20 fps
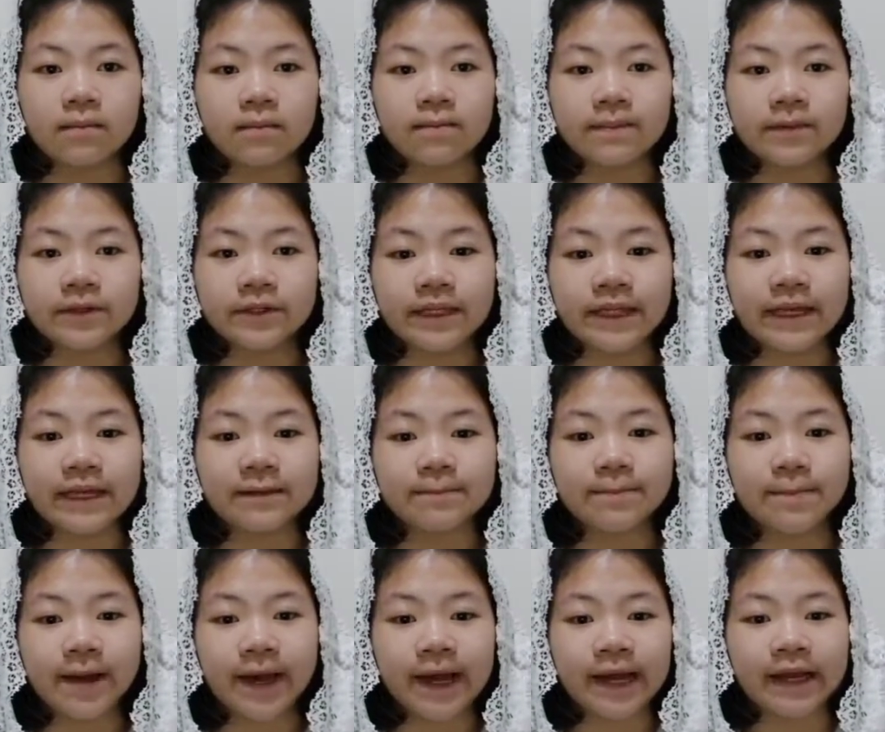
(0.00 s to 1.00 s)
Put it
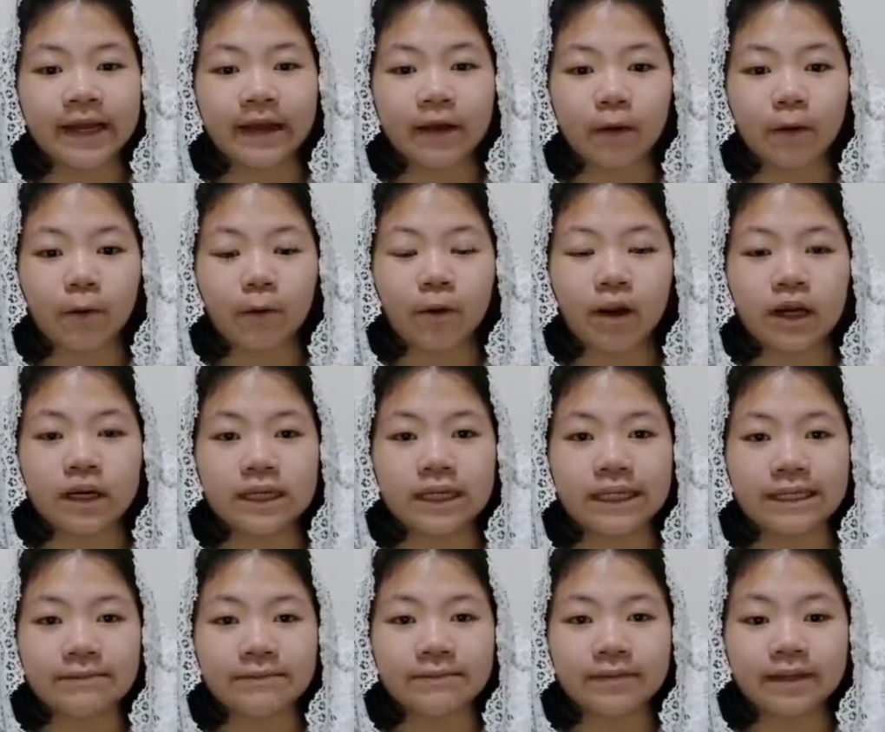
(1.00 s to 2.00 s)
back where
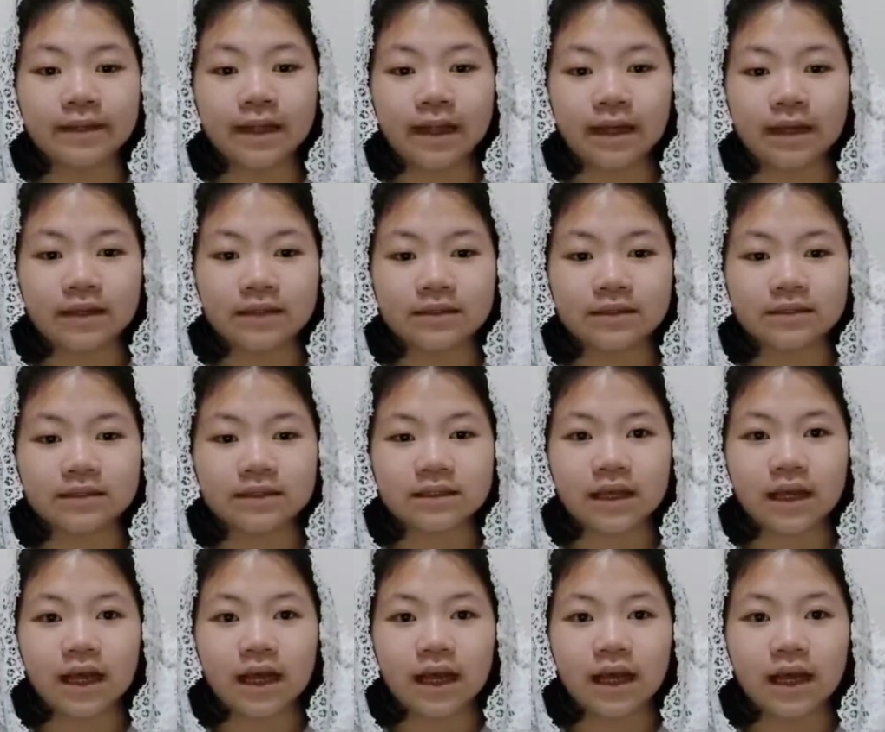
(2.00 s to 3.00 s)
it belongs,
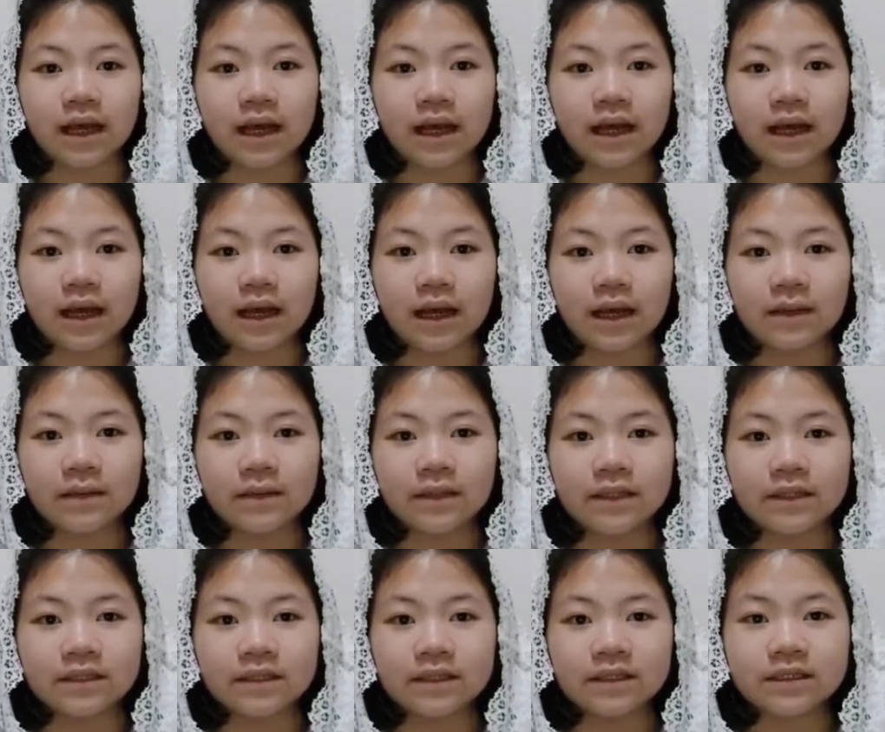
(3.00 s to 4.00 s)
I
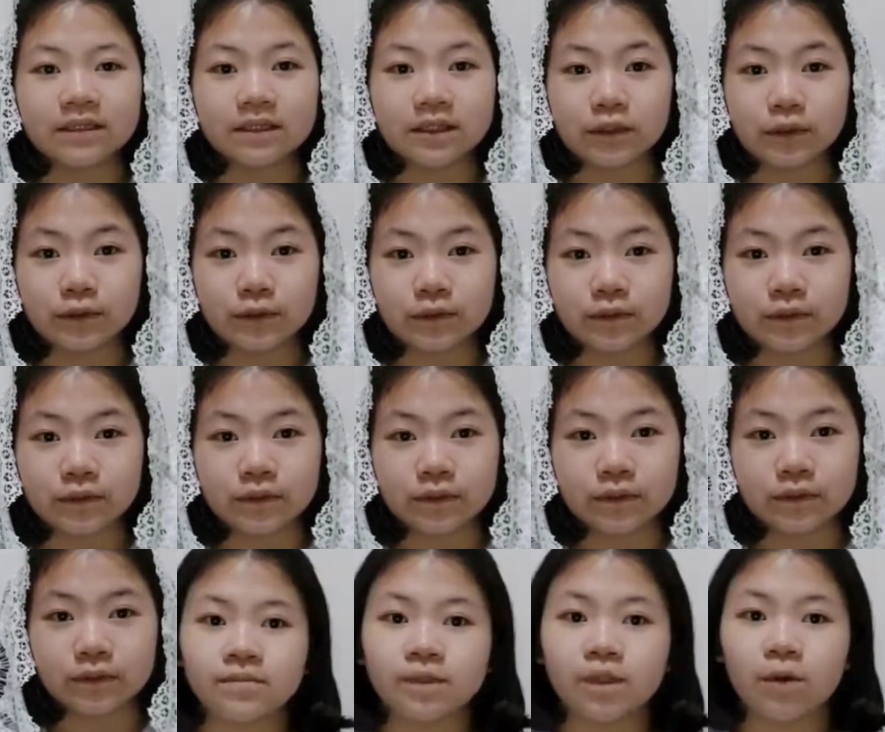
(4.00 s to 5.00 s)
beseech you."
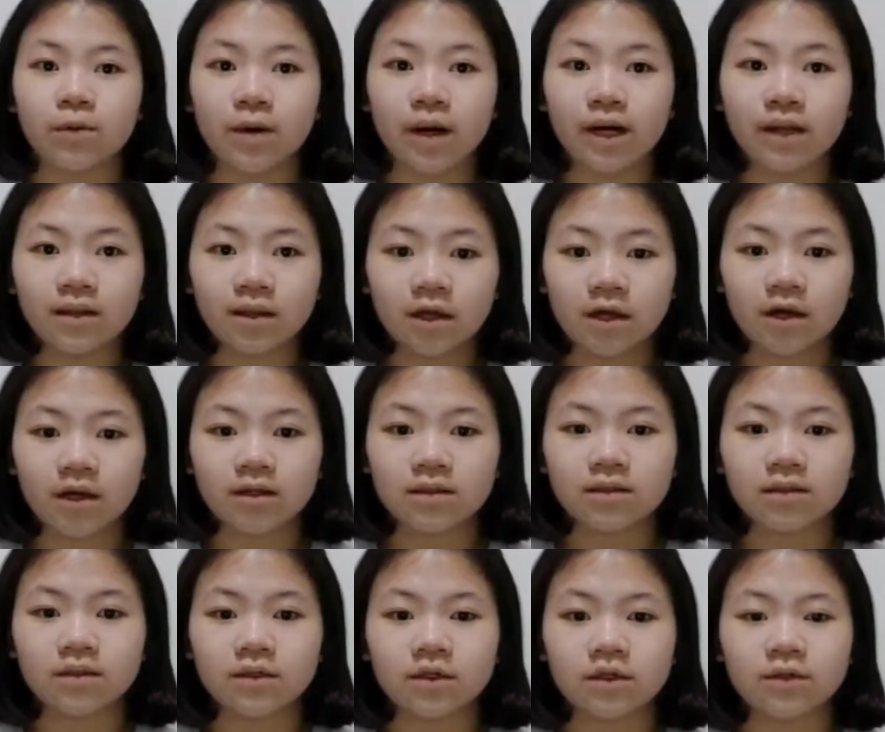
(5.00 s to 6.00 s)
The warlock
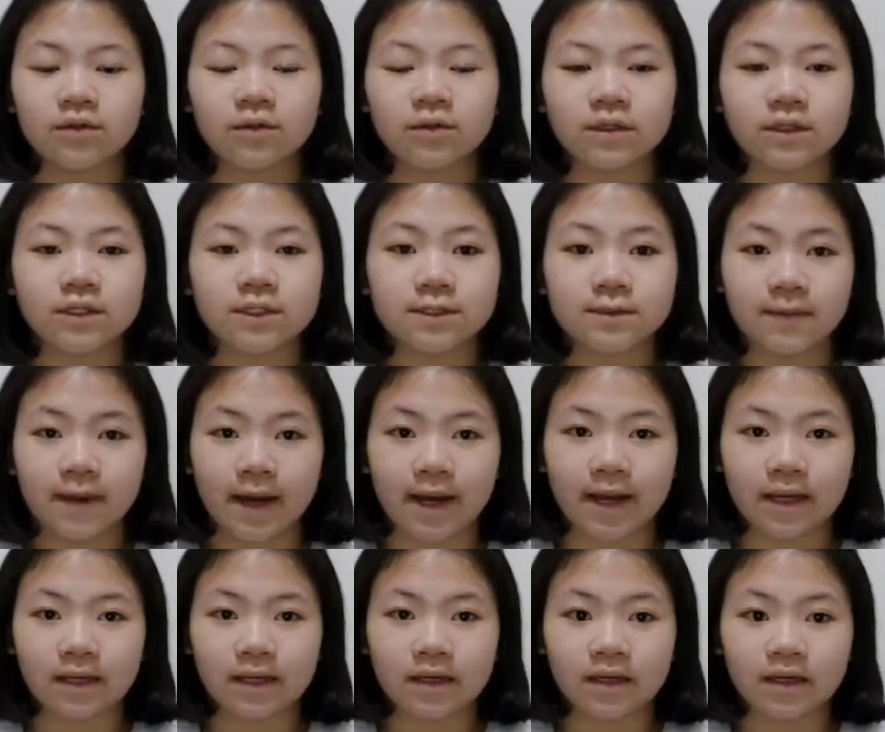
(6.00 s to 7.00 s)
drew his
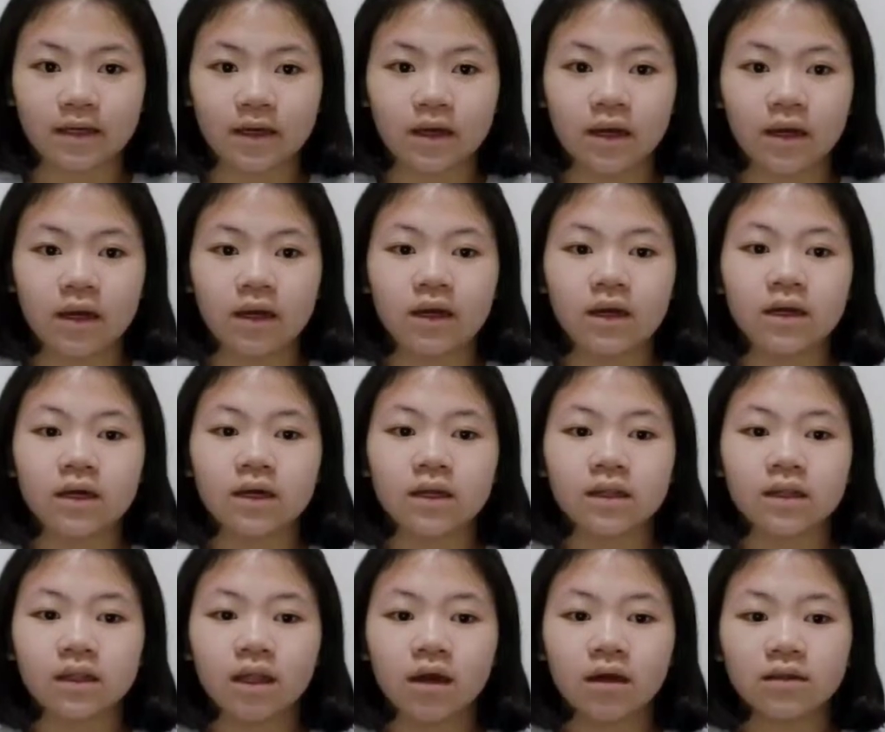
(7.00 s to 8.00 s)
wand,
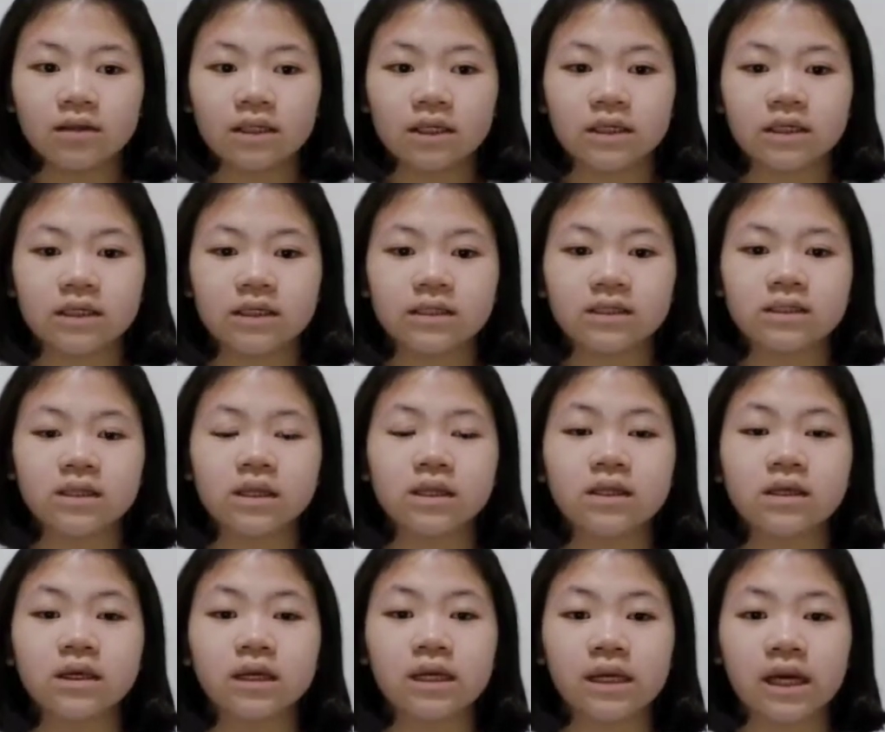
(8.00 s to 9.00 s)
unlocked the
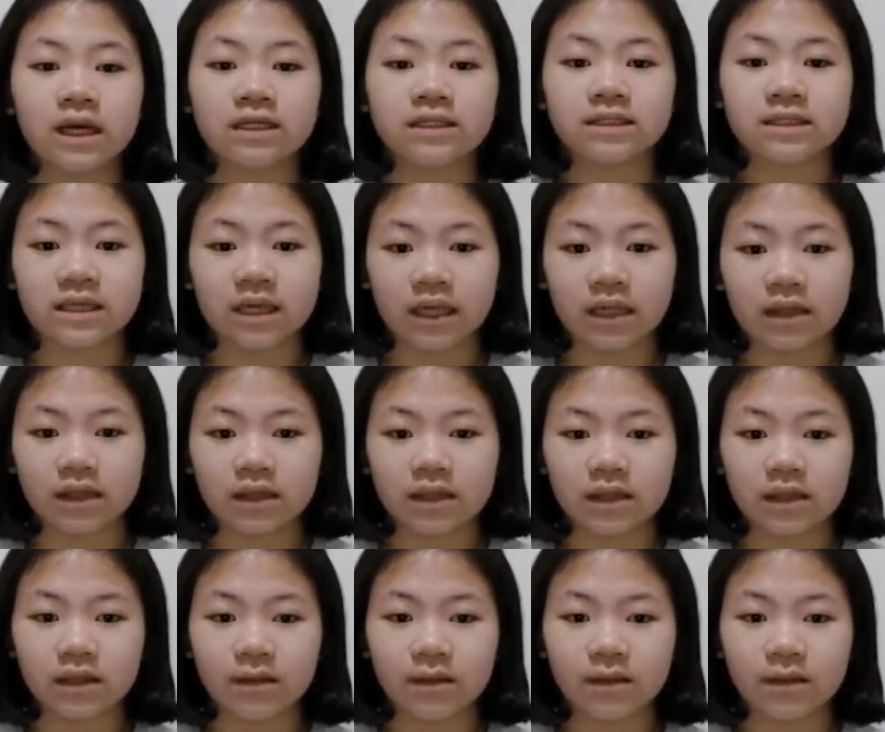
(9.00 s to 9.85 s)
crystal casket,